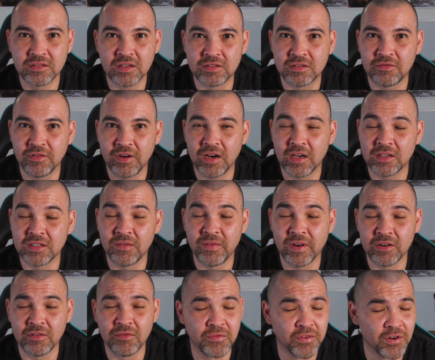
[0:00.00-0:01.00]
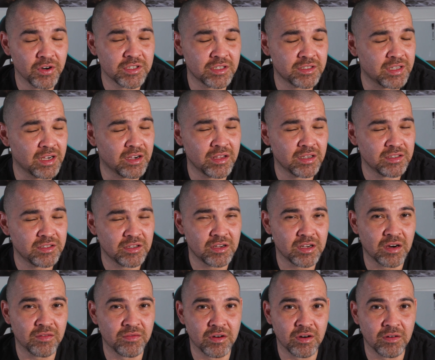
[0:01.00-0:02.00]
It's great as a very versatile lens to
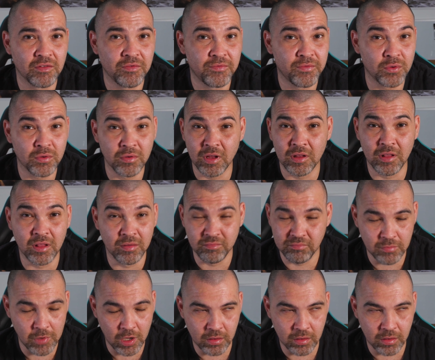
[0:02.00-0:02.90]
cover a full,